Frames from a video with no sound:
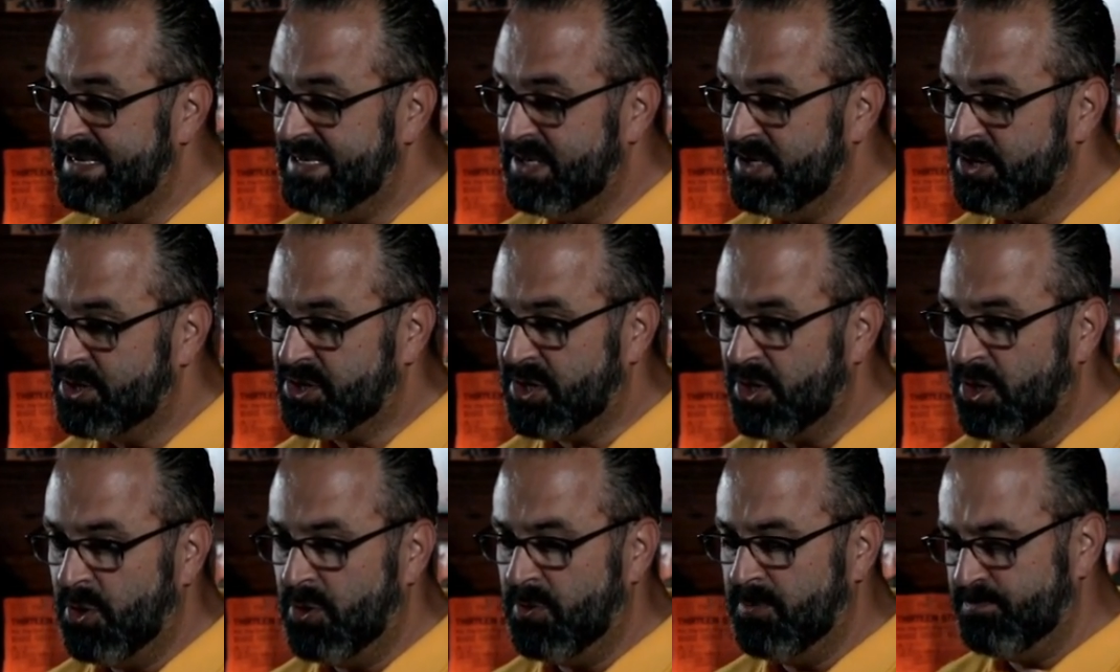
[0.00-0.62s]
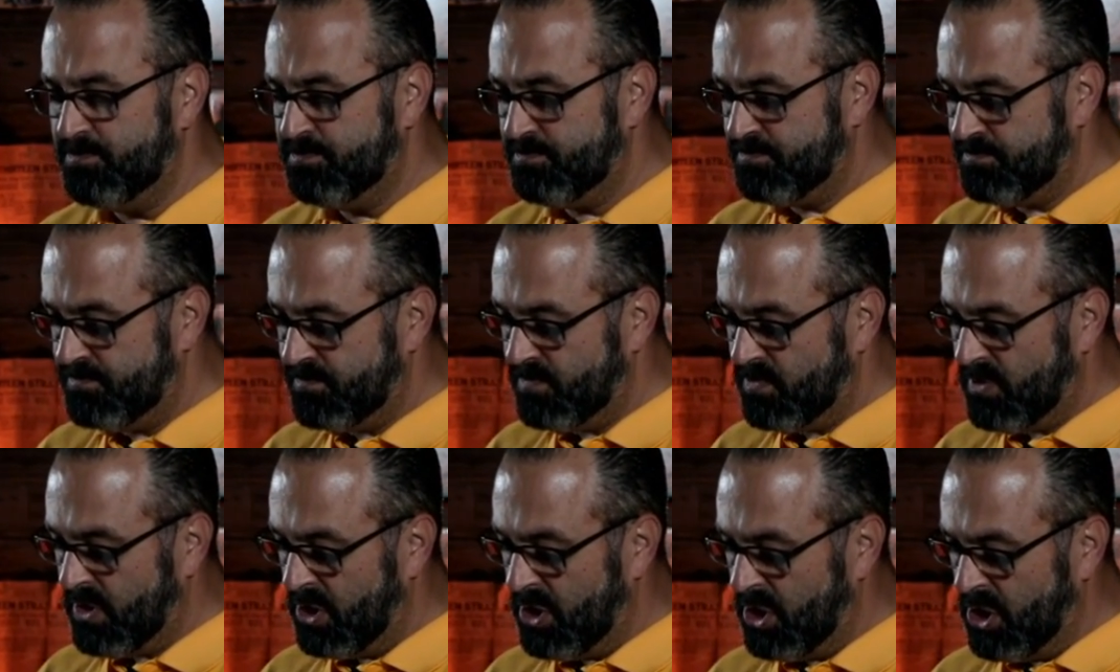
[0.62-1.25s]
So
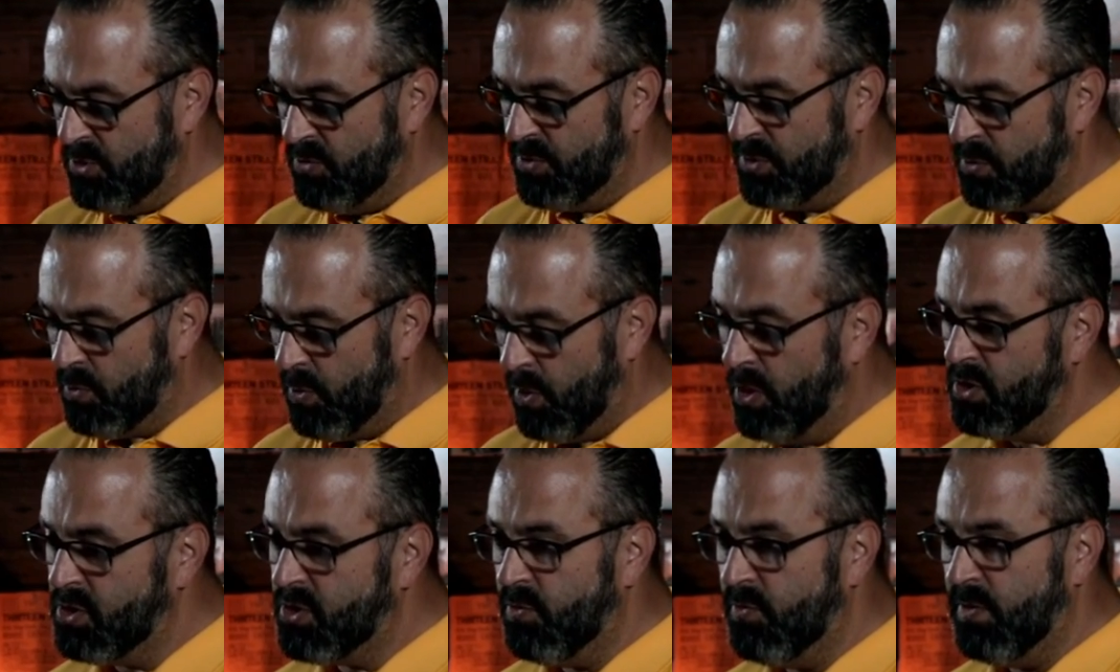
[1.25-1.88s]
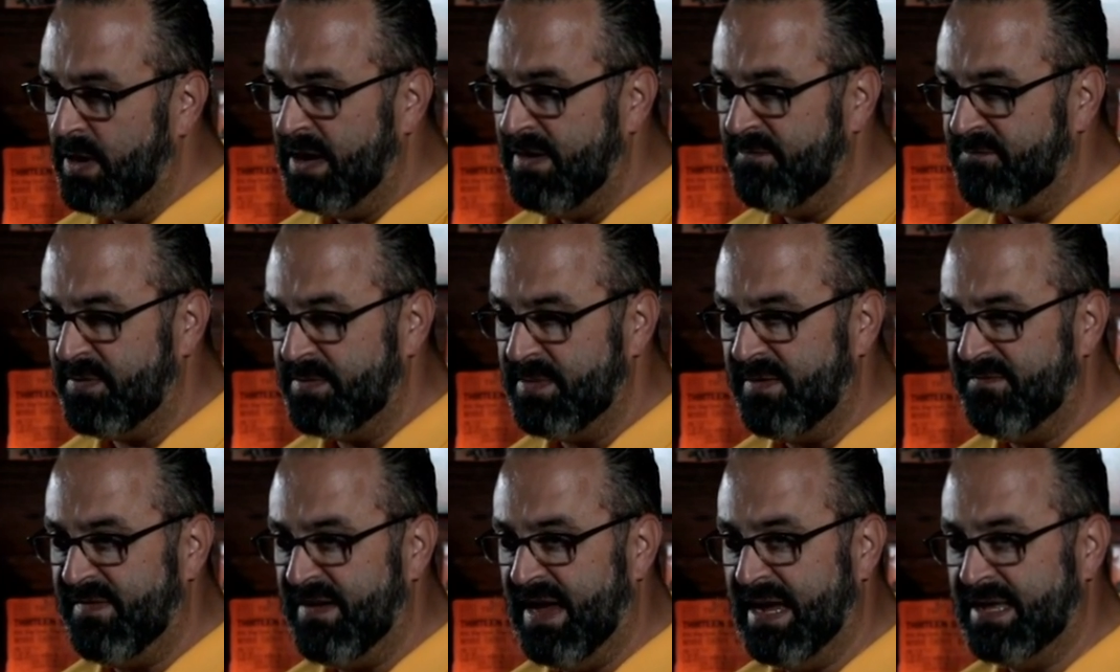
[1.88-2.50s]
you would walk away from
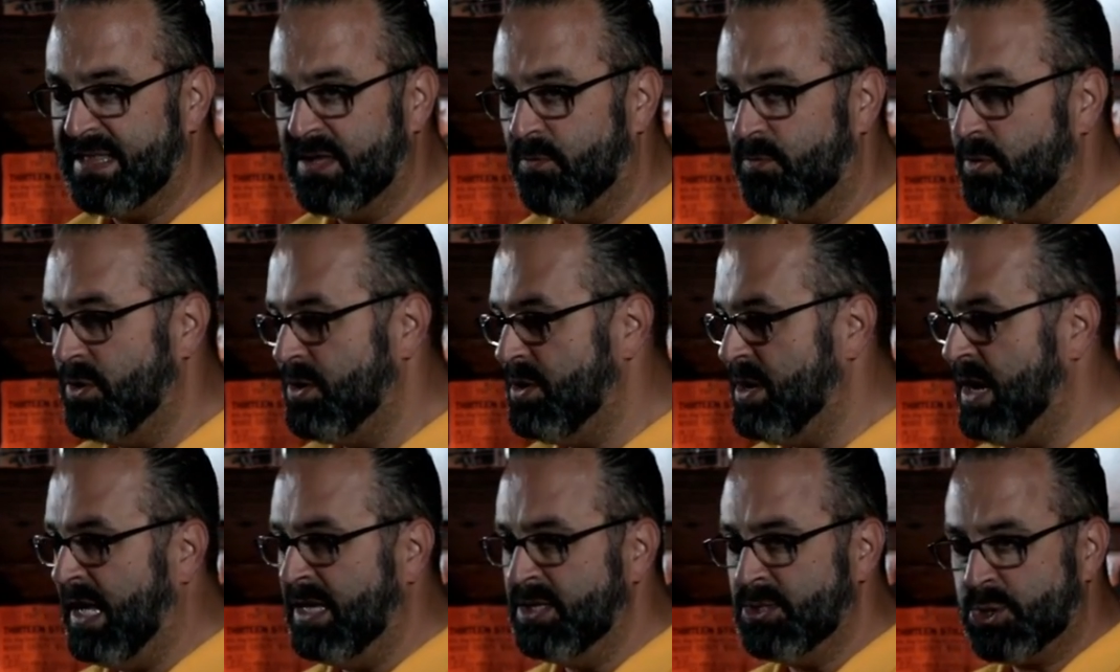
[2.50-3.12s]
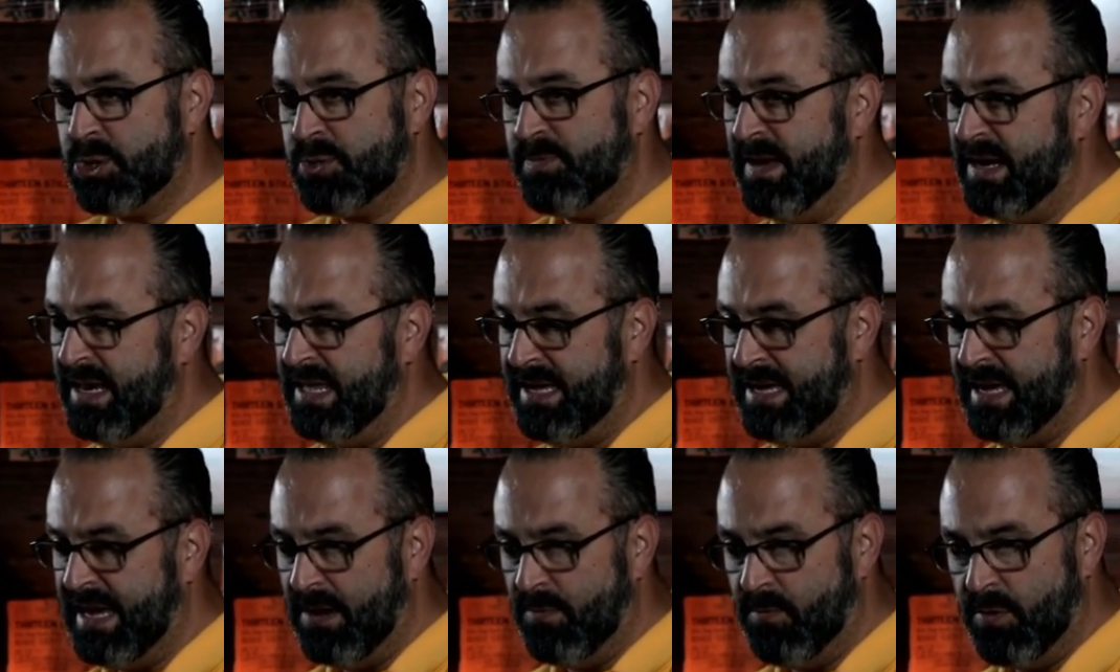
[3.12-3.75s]
the fact that we're not
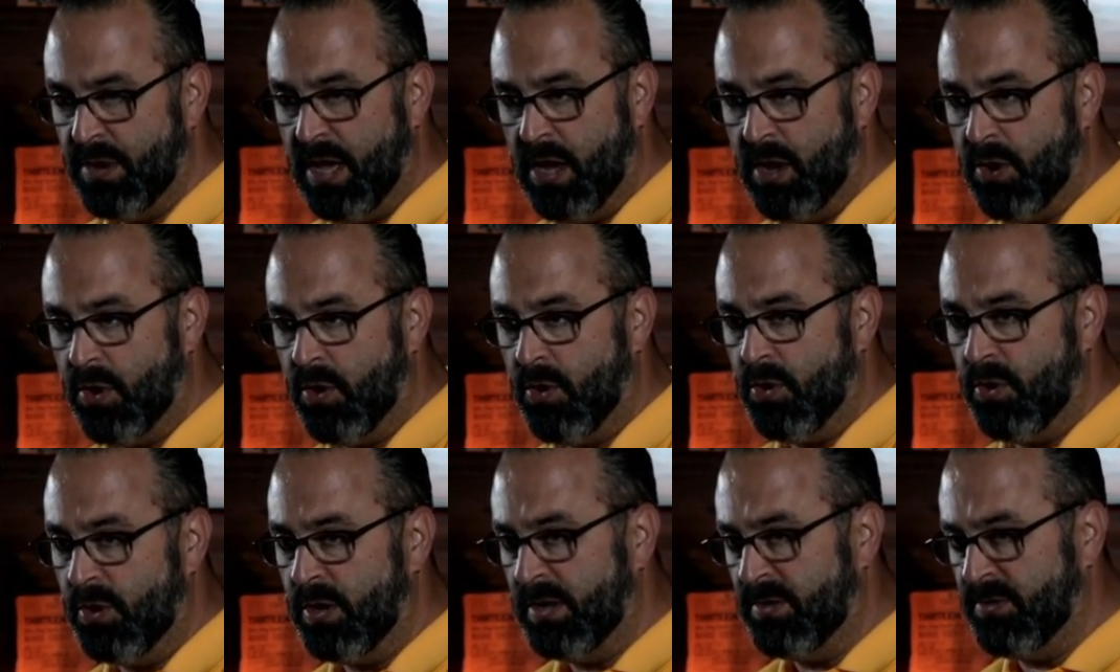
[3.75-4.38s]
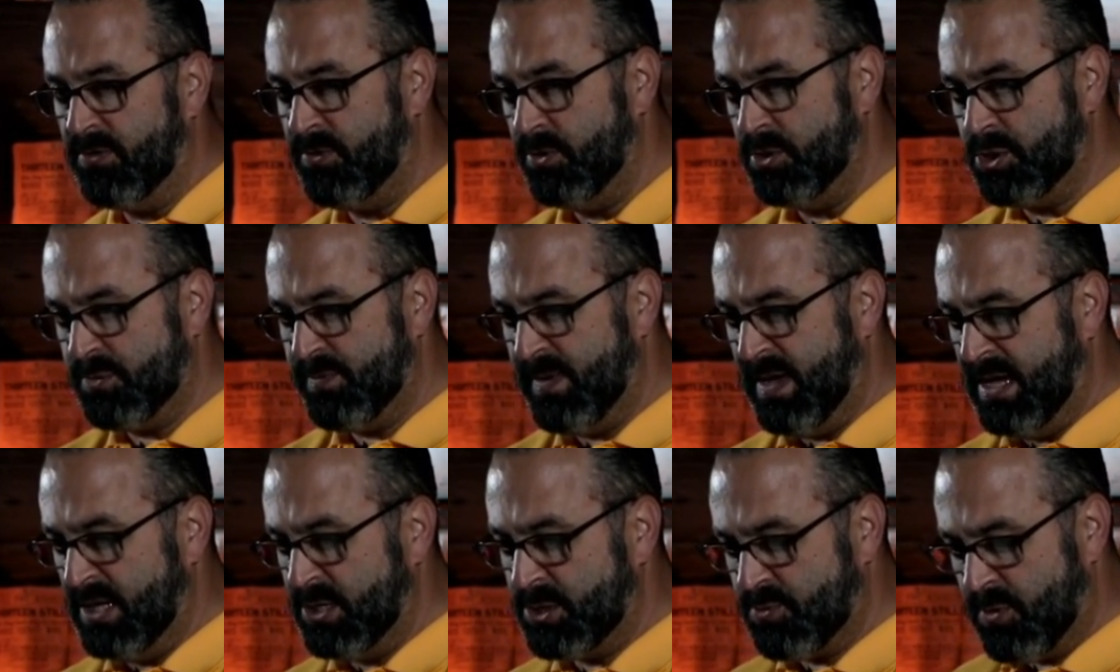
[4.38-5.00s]
spinning and we're not hurling through
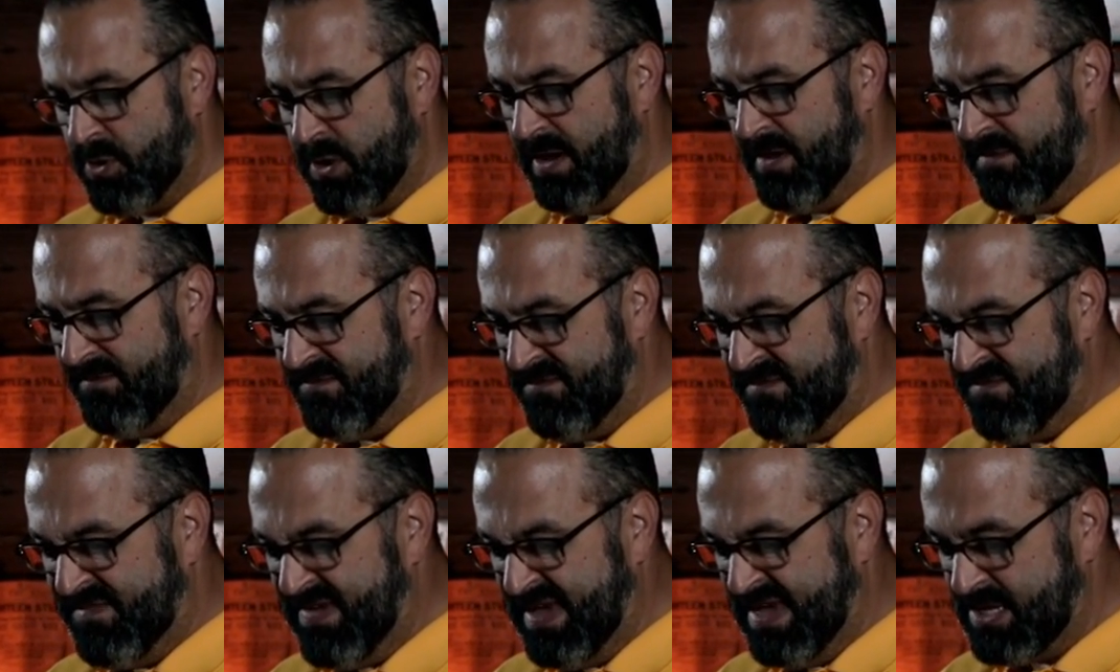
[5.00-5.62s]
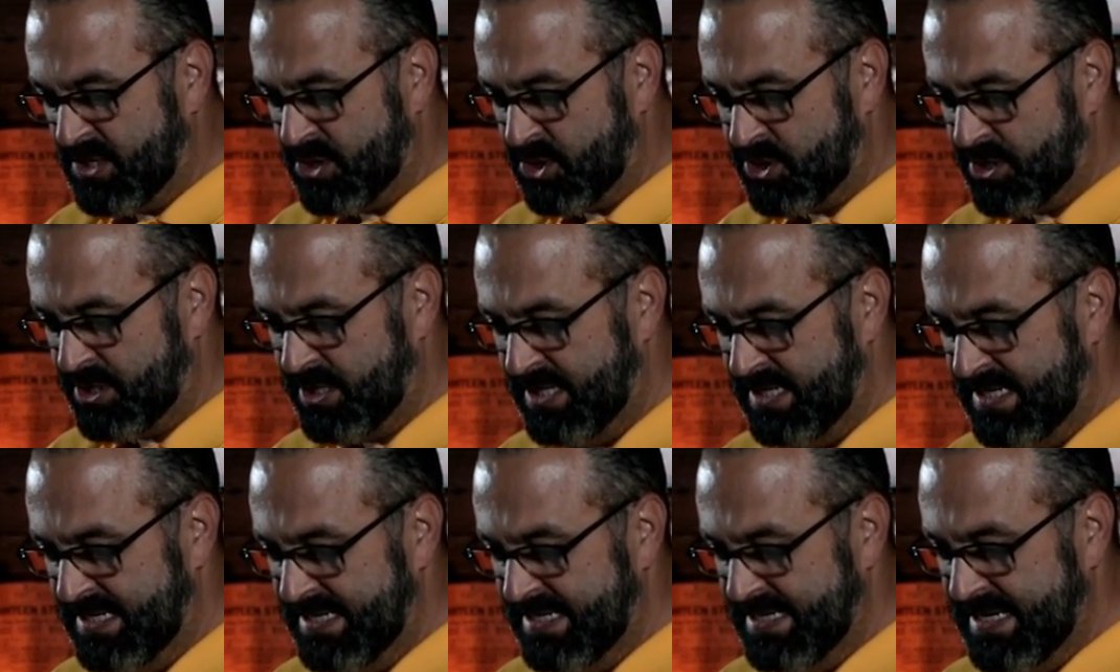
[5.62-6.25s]
space. We're a fixed
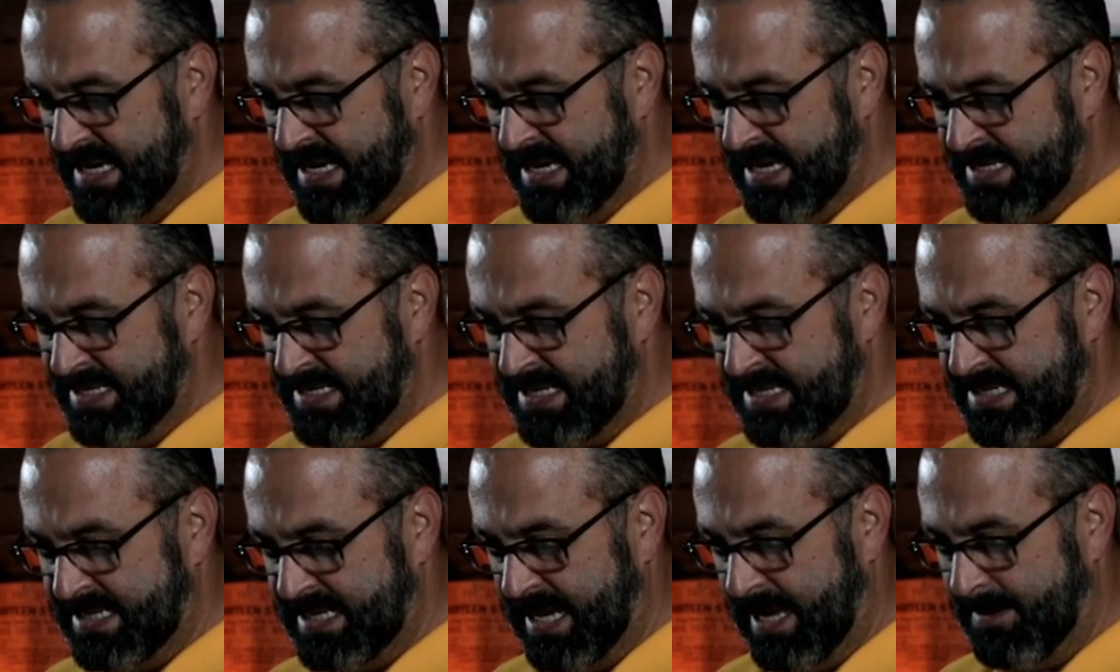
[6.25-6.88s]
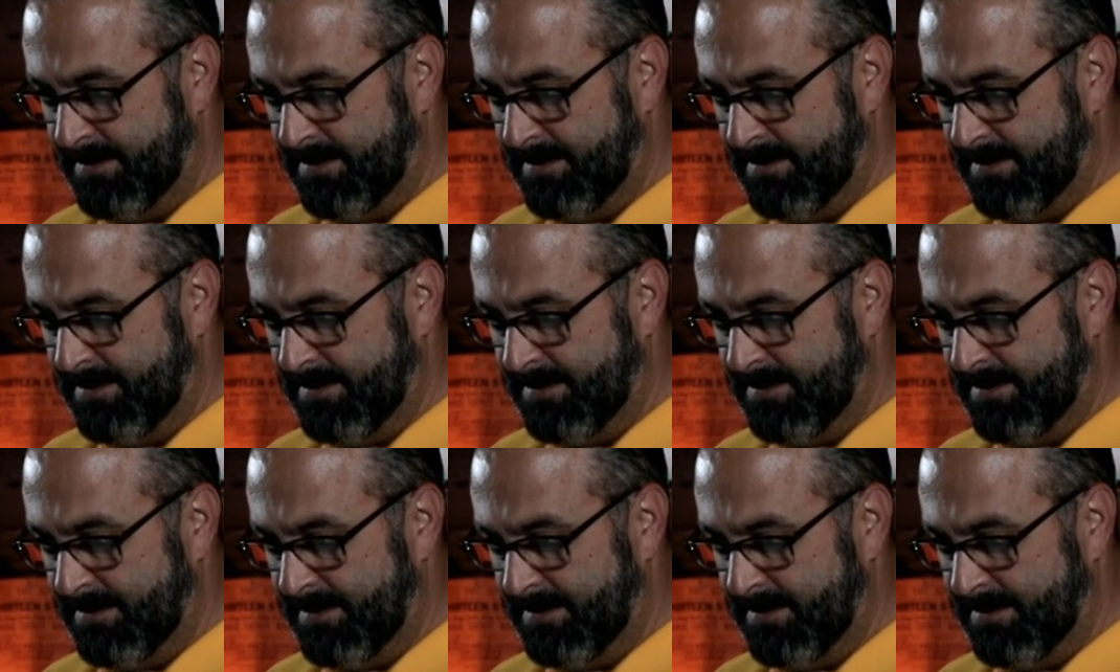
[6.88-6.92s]
entity.